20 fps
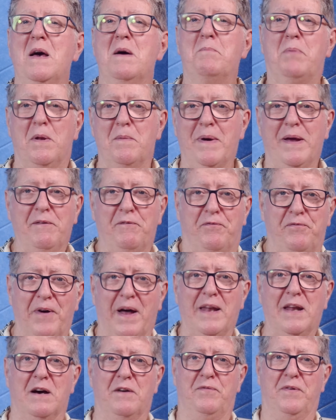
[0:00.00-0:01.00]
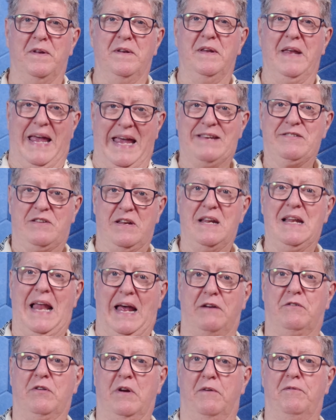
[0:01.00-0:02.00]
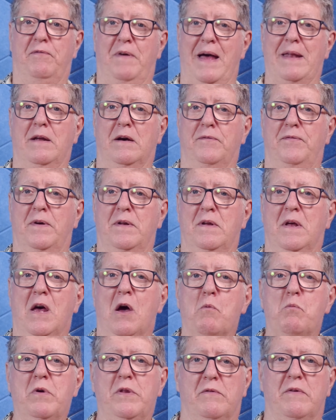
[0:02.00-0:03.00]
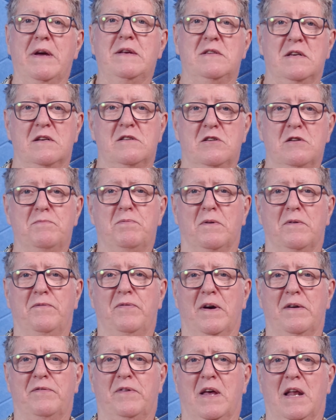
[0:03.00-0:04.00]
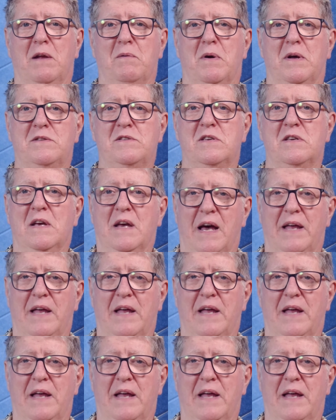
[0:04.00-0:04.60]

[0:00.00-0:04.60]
But the main fan oven is an electric fan oven with a rating of two point five kilowatts,